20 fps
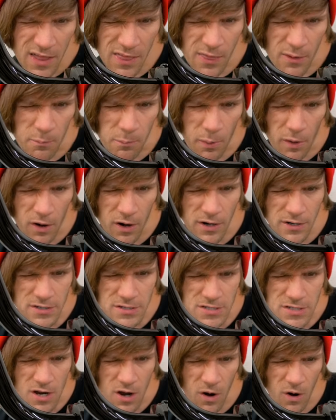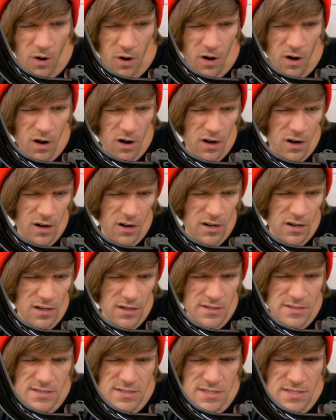the bars are
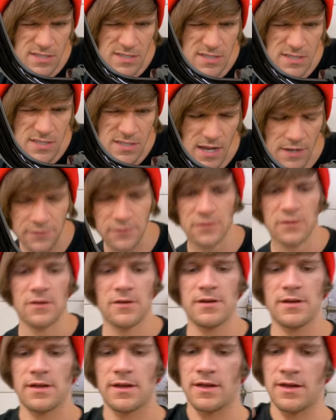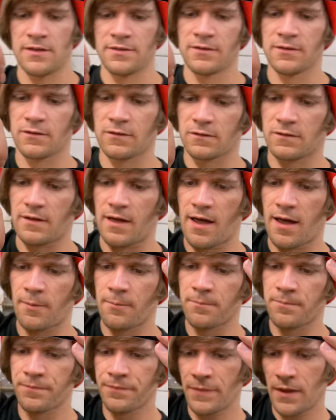centered in the stem,